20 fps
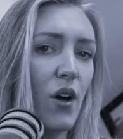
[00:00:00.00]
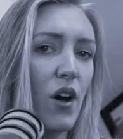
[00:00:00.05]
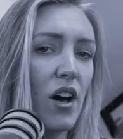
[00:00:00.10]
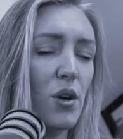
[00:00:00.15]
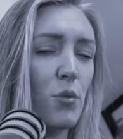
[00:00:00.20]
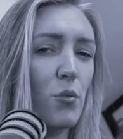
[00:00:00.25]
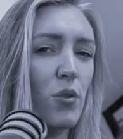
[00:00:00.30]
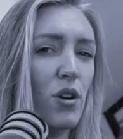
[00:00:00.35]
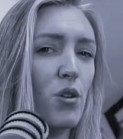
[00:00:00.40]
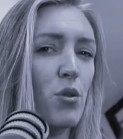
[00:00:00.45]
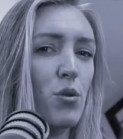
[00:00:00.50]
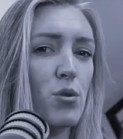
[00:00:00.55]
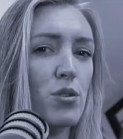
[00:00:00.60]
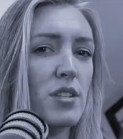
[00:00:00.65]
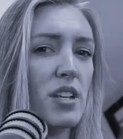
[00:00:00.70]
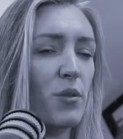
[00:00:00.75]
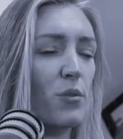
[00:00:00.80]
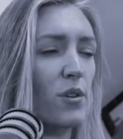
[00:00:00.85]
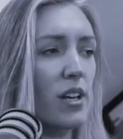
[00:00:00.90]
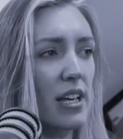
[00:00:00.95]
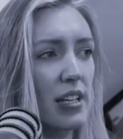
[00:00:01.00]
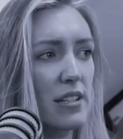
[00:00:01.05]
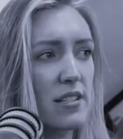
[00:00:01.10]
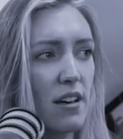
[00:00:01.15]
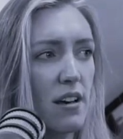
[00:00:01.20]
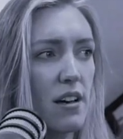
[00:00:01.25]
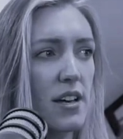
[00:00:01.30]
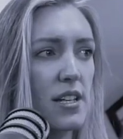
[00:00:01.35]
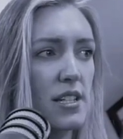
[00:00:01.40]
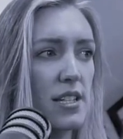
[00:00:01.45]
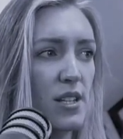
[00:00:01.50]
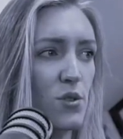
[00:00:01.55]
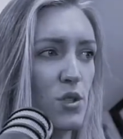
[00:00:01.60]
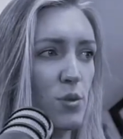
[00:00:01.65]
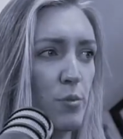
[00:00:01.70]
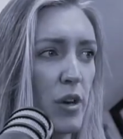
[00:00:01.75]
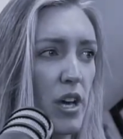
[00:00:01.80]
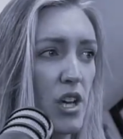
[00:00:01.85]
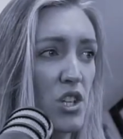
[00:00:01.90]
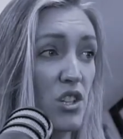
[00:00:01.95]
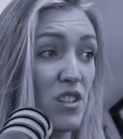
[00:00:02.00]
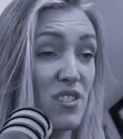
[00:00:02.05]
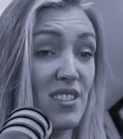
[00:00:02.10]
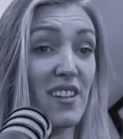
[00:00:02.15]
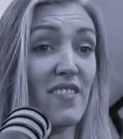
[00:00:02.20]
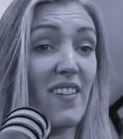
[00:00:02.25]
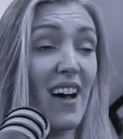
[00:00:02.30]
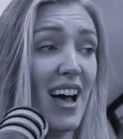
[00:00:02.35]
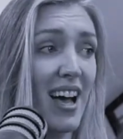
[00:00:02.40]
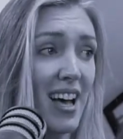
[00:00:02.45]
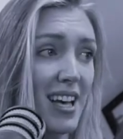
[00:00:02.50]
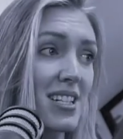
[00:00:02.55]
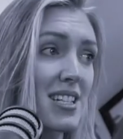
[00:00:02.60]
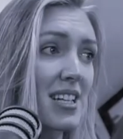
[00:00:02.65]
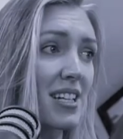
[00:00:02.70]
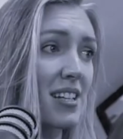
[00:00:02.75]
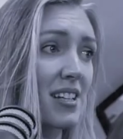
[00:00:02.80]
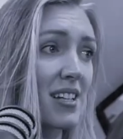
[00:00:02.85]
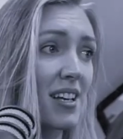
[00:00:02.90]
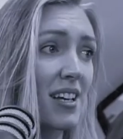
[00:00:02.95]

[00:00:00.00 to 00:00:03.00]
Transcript: know, I don't want to cause anyone anxiety or depression because I've had it.